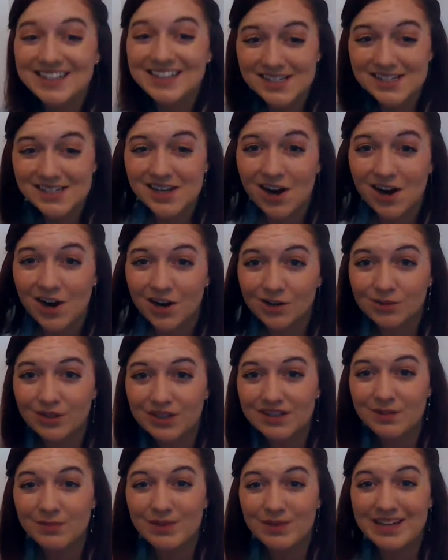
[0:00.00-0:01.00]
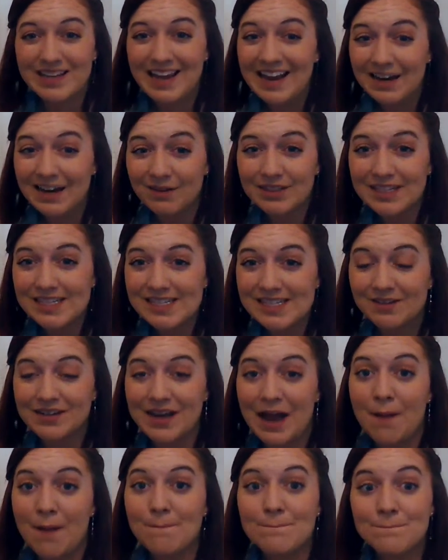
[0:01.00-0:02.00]
it's a hard word that we can't really sound
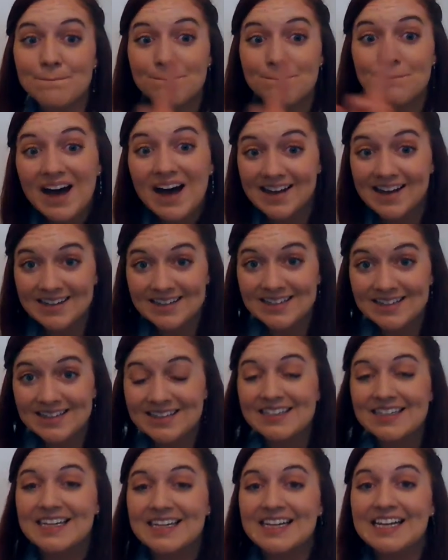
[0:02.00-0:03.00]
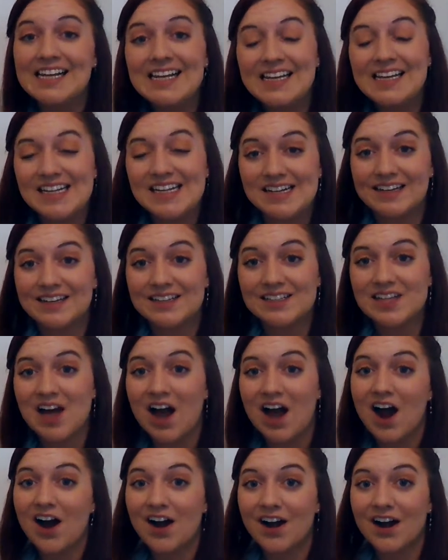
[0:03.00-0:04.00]
out, but it is
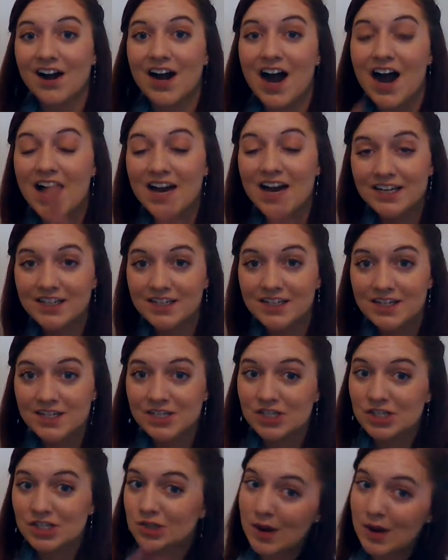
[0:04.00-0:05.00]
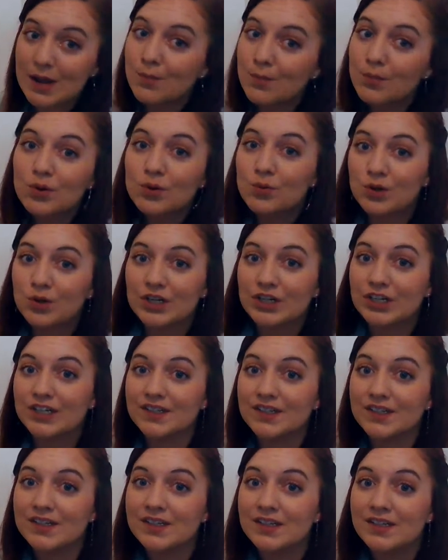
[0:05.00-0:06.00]
our unscramble
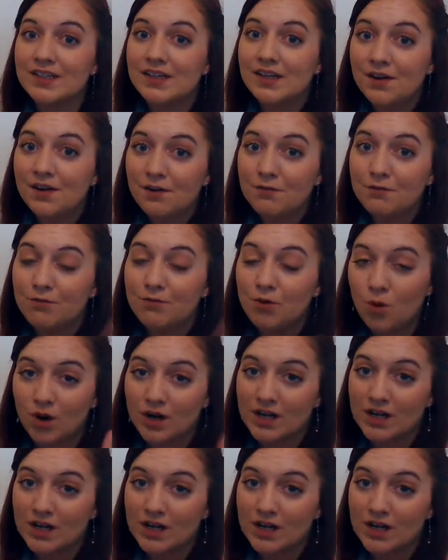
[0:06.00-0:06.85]
word for